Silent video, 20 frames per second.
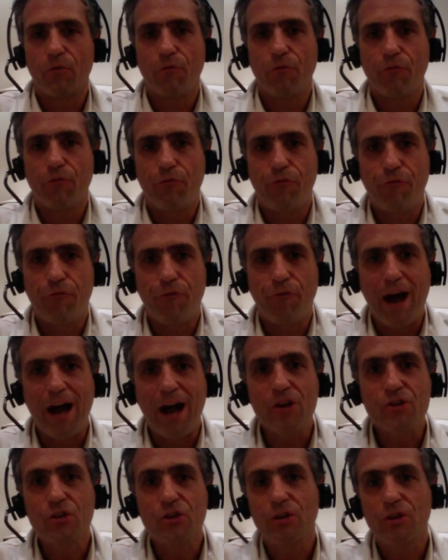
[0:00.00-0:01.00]

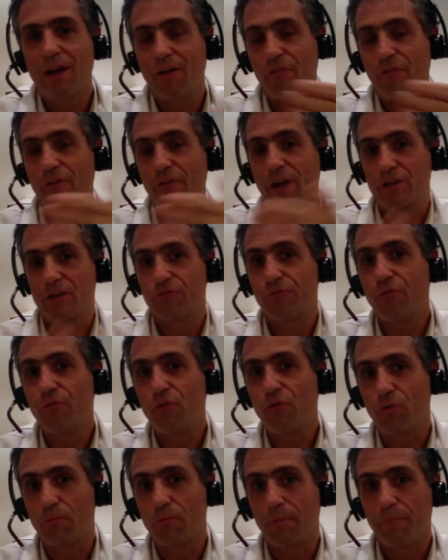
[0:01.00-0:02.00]
function affects
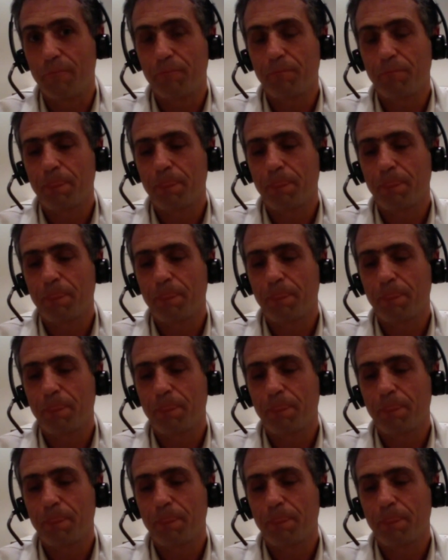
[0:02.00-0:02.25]
form.